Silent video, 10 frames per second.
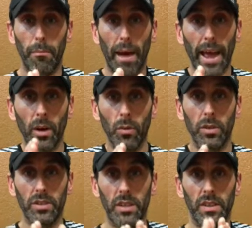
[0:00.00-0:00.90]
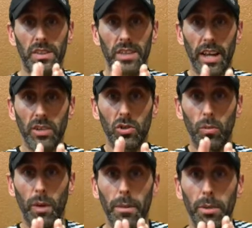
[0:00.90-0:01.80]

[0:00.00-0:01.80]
backwards in the sagittal plane,